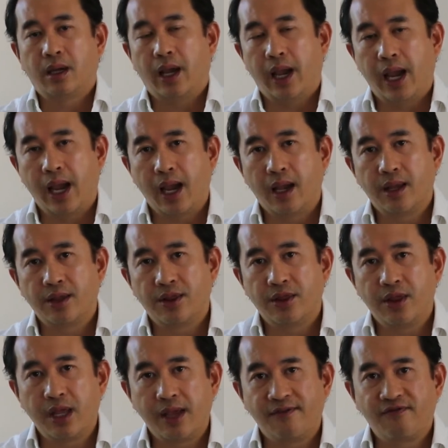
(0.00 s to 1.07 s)
and
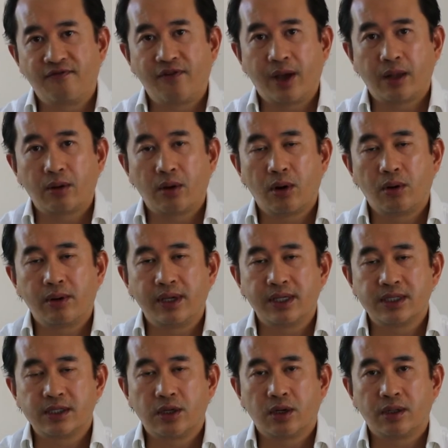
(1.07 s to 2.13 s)
the federal
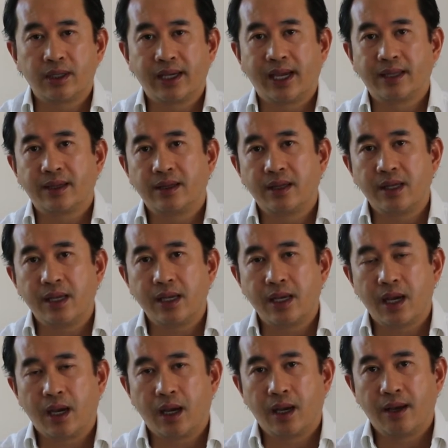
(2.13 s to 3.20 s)
is going to get the
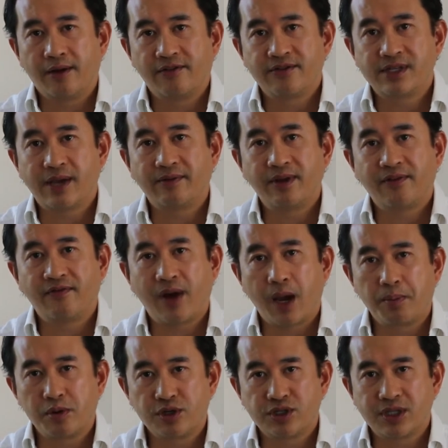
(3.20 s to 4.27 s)

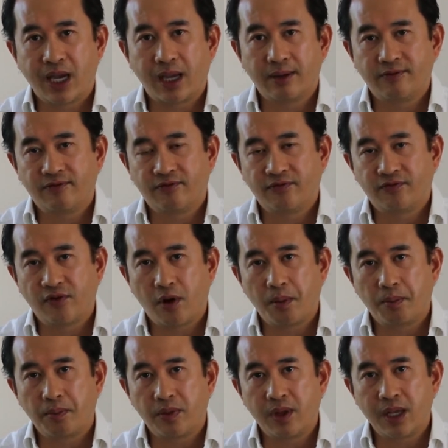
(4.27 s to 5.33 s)
75%
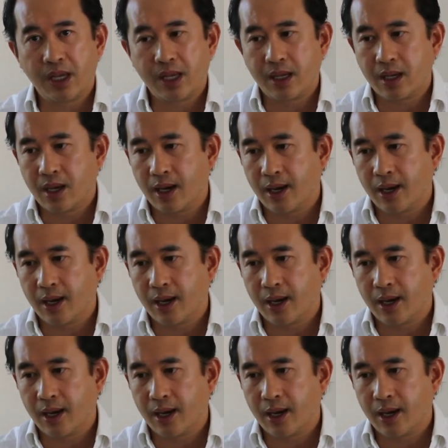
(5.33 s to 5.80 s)
from the